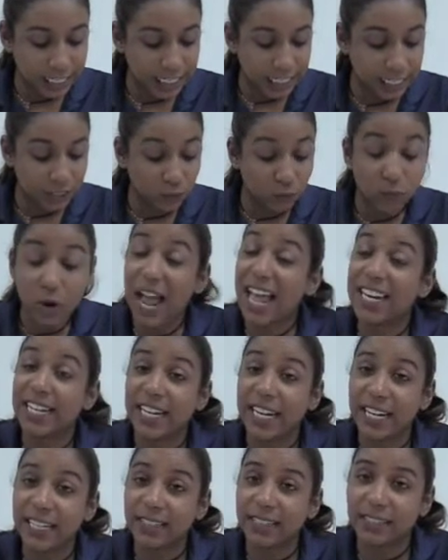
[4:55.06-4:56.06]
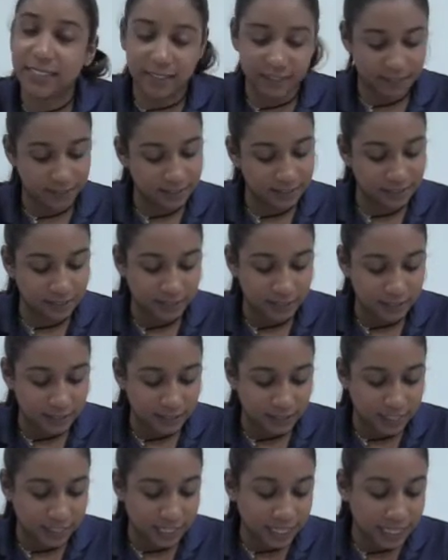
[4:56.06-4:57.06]
Eradicate.
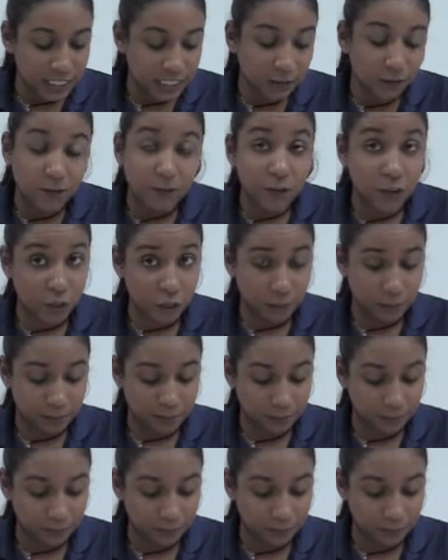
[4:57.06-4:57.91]
It's a verb.